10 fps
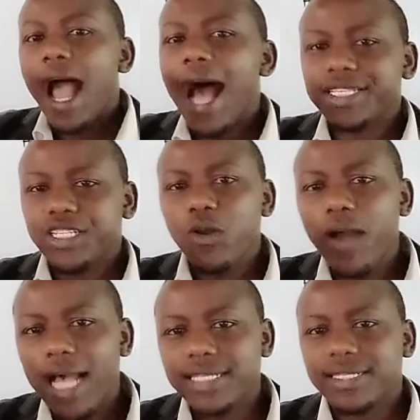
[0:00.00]
as
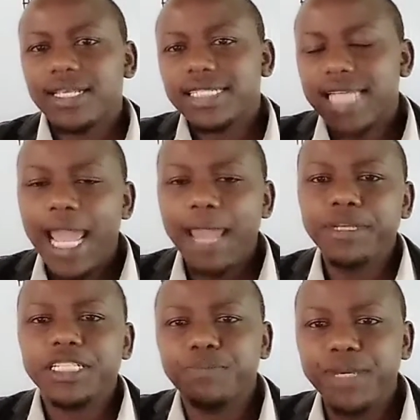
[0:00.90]
long as time
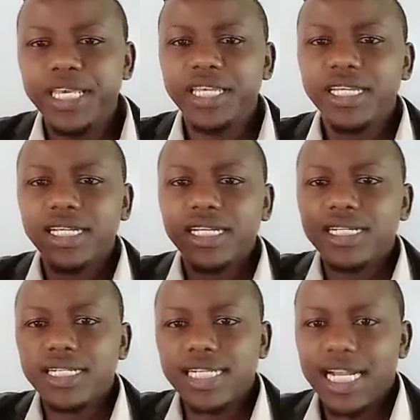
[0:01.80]
is being
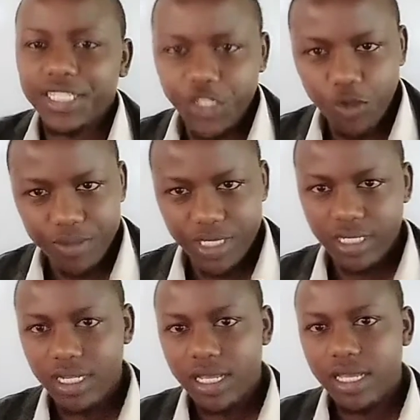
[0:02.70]
consumed
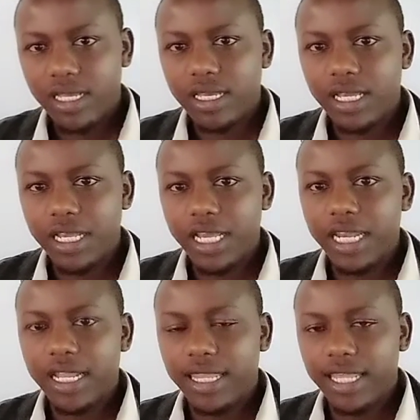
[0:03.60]

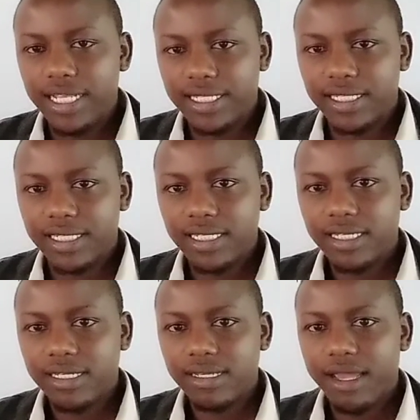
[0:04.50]
in this
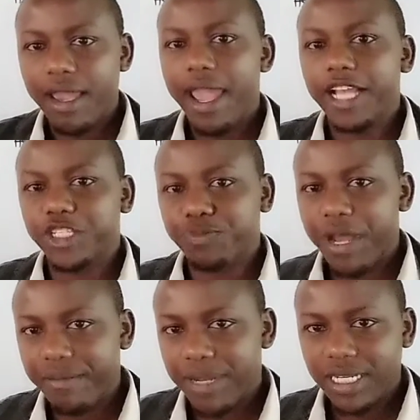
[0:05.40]

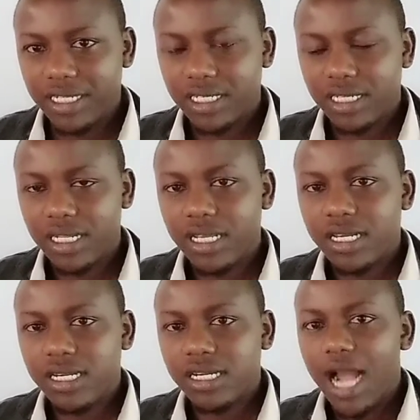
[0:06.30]
experiment,
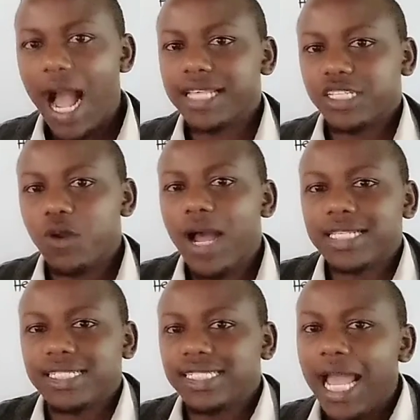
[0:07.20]
as long
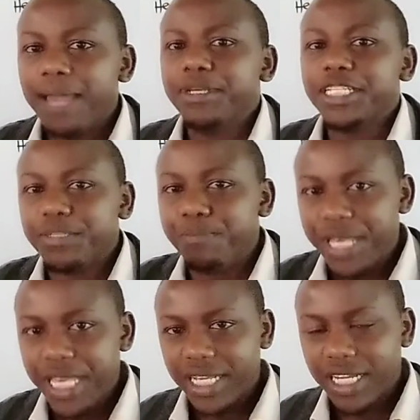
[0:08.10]
as time is
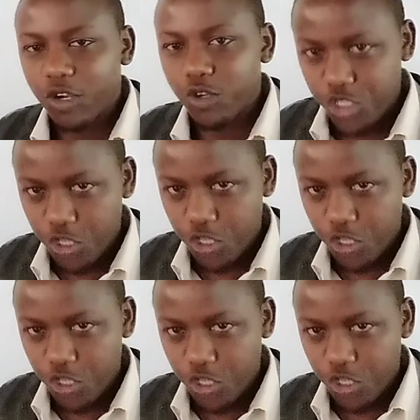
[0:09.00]
being consumed,
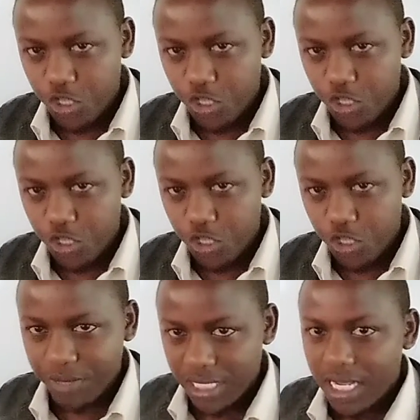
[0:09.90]

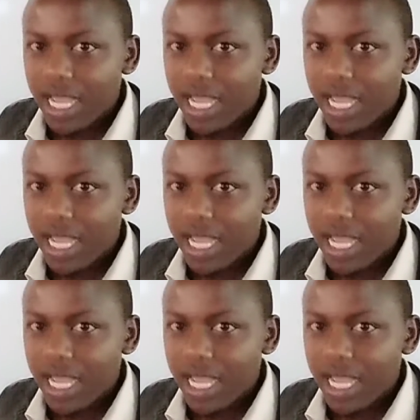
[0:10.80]
it